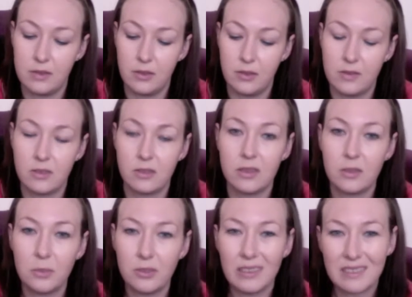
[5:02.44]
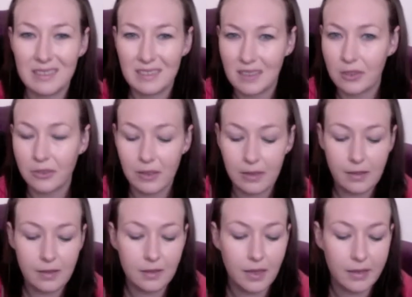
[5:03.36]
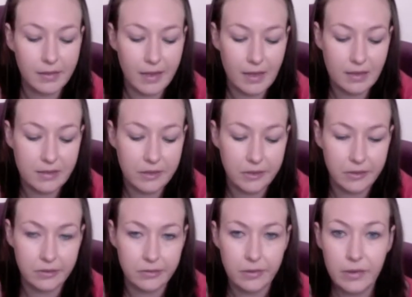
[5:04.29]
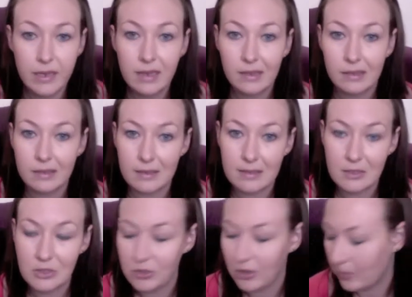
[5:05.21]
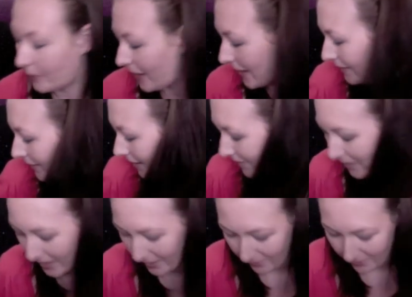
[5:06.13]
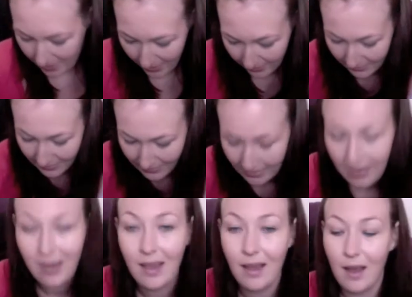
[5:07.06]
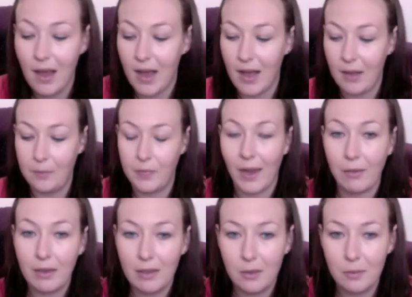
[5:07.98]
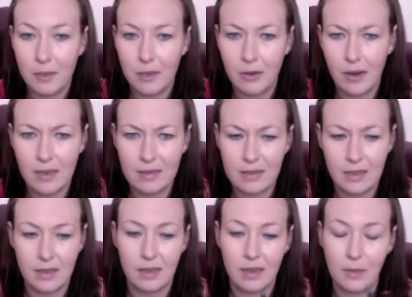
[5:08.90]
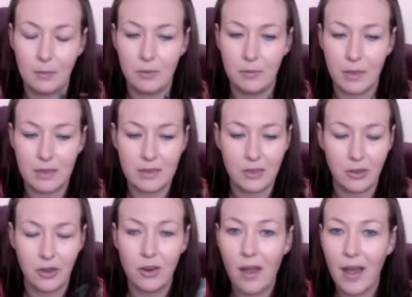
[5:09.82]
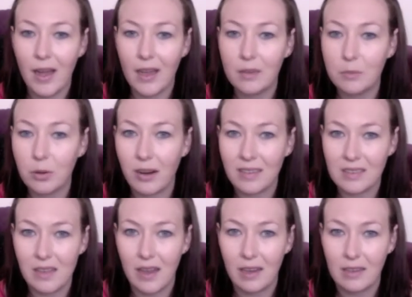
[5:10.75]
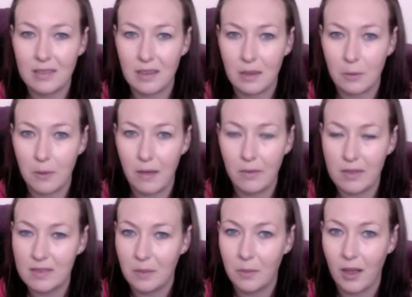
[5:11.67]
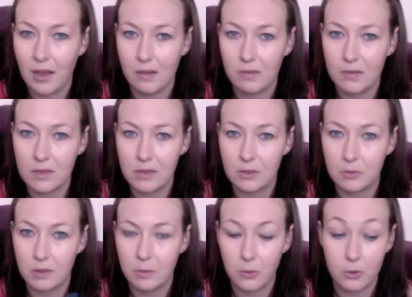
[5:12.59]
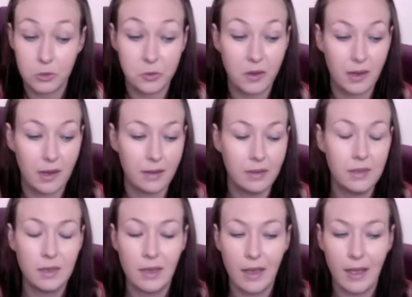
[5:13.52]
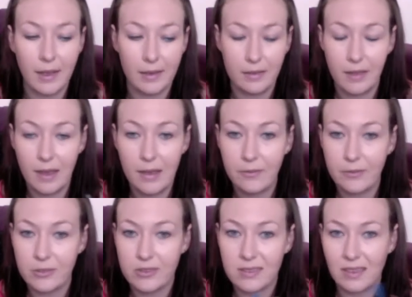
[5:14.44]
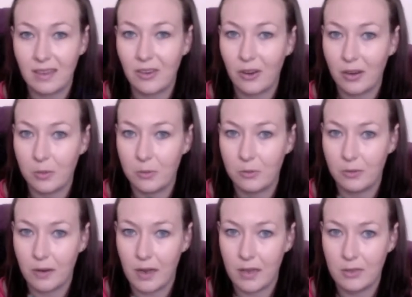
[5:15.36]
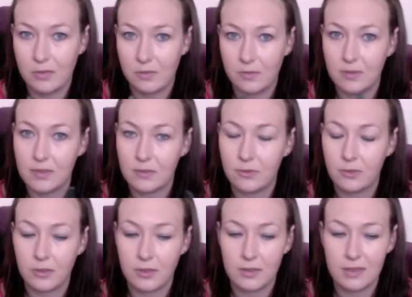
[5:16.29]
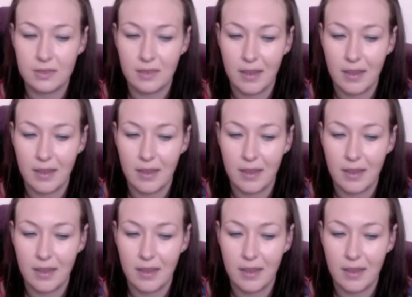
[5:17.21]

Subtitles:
you know, it's not going to pull at your skin or anything like that, so it does the job, and I like that. I went a little bit crazy a couple of months ago at Priceline because they were having some kind of deal with Bourjois, and they have just an incredible range of different